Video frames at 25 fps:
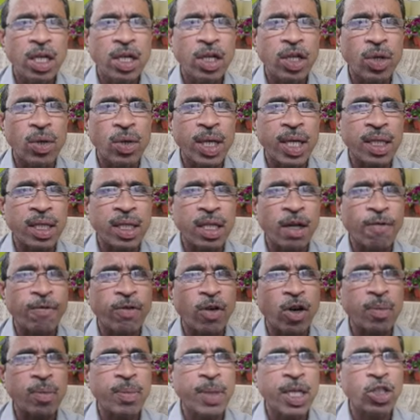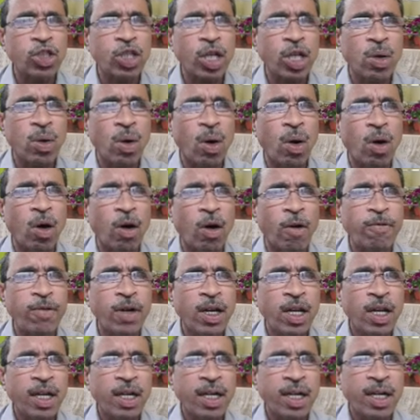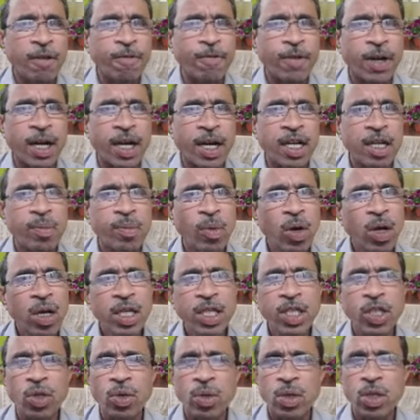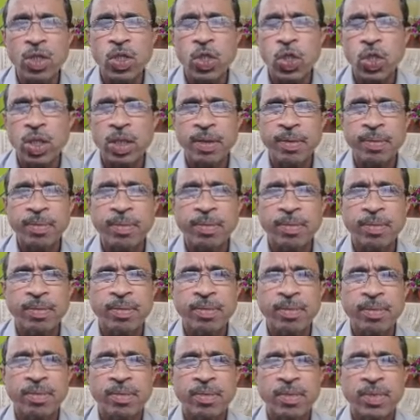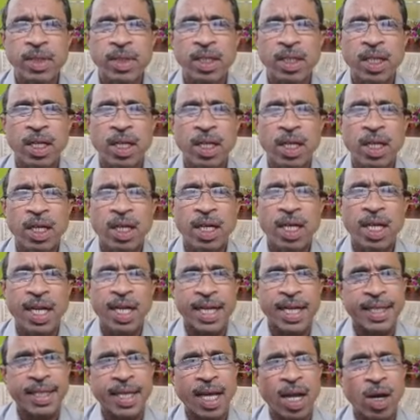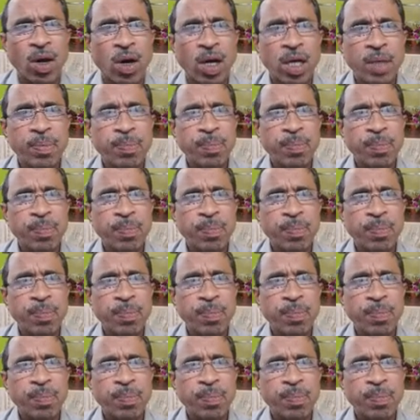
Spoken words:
during the formation of different molecules. It cannot